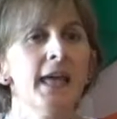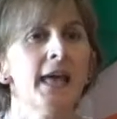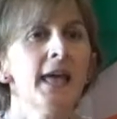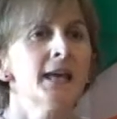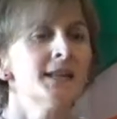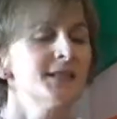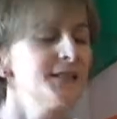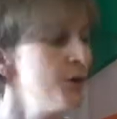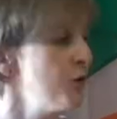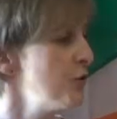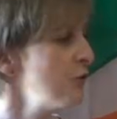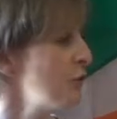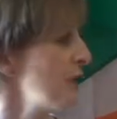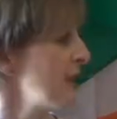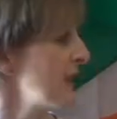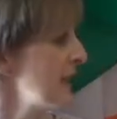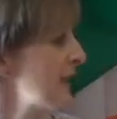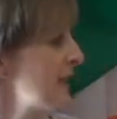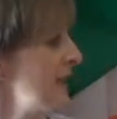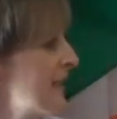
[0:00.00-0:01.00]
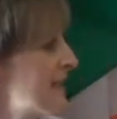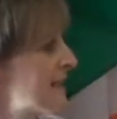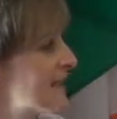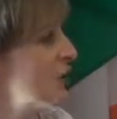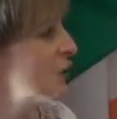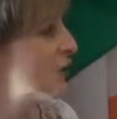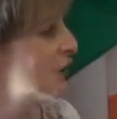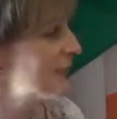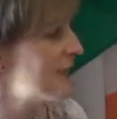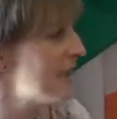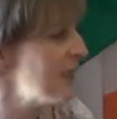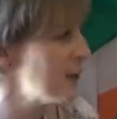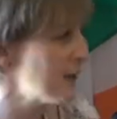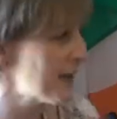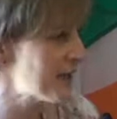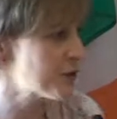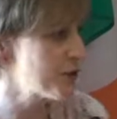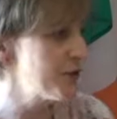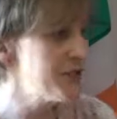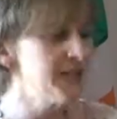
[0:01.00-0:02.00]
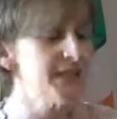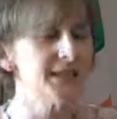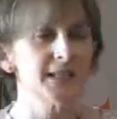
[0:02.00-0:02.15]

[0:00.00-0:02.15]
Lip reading: so let's look at the UN treaty